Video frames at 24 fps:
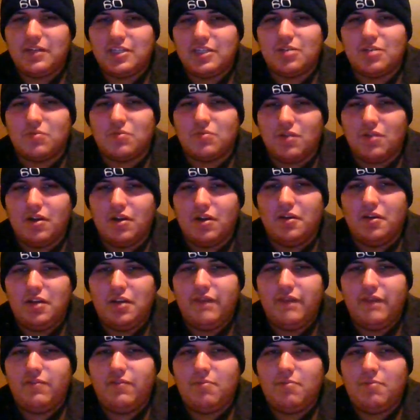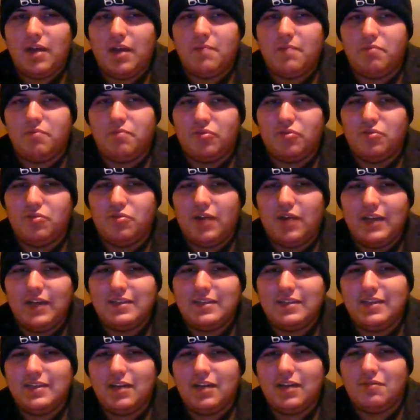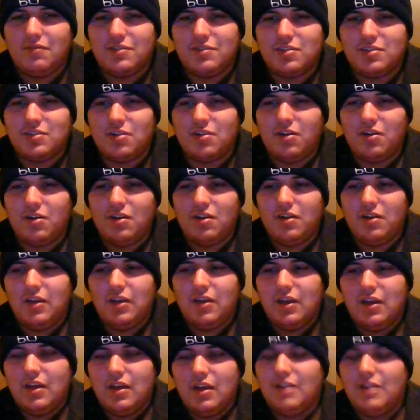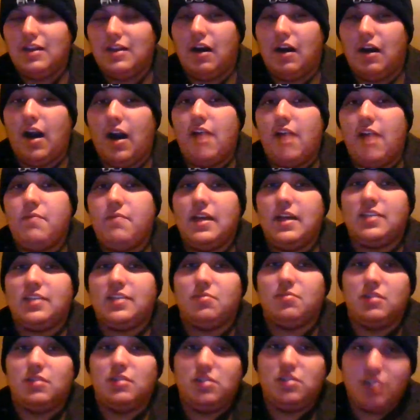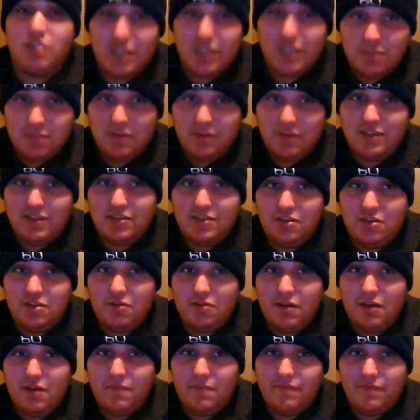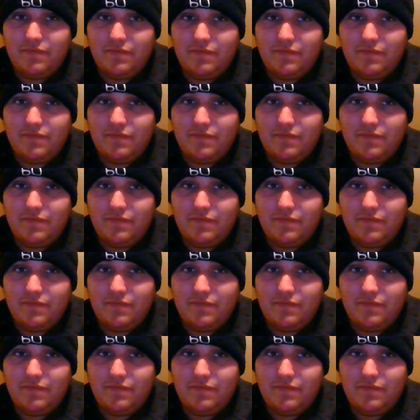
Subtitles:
to run. Even my Blue Eyes deck when starting. Now I've made some adjustments to it